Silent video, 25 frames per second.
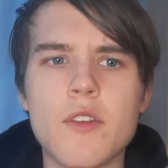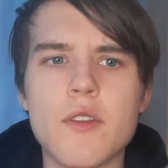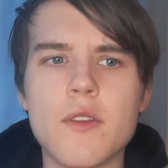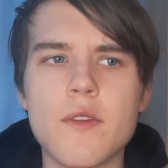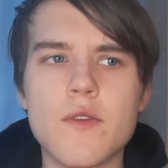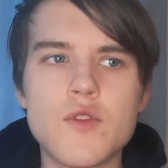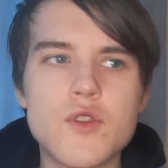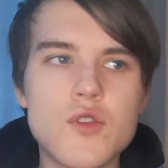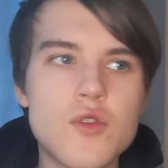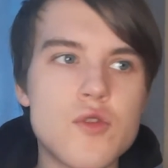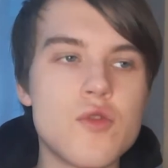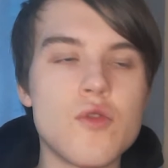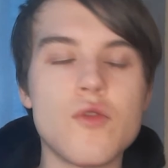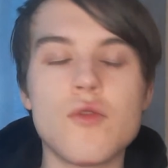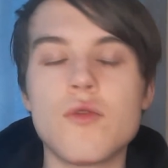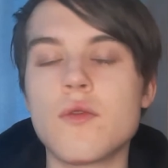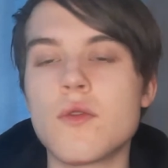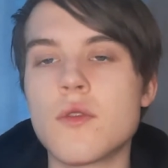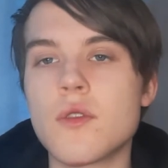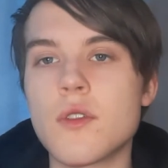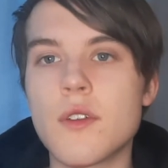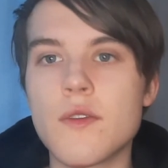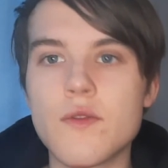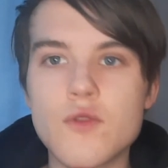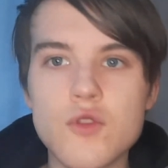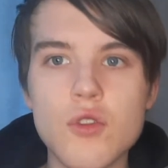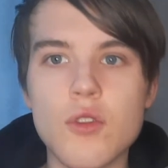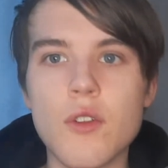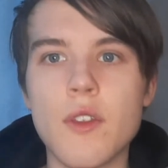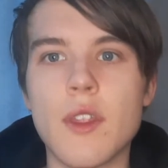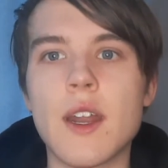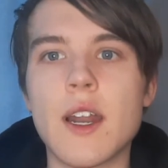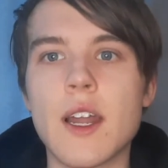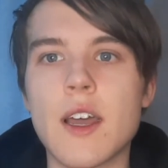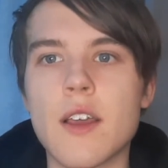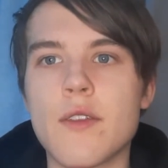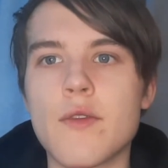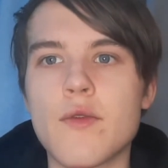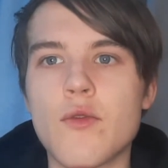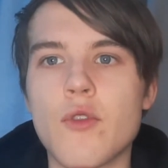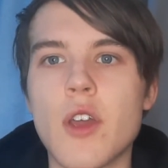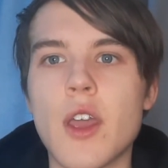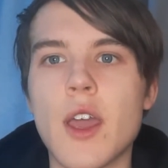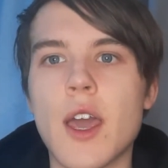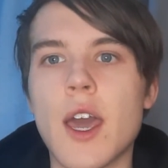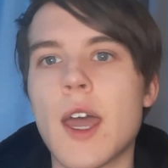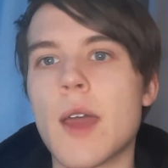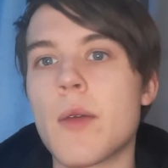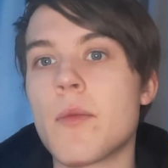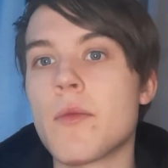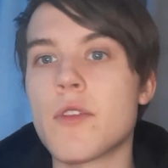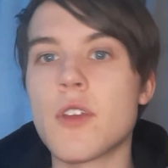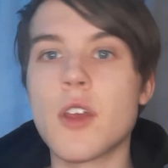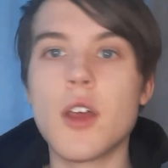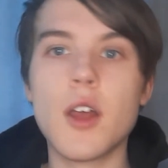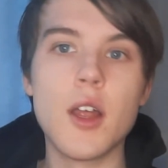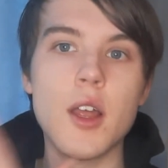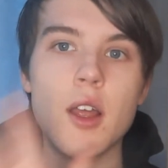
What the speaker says: They've drawn the last three games.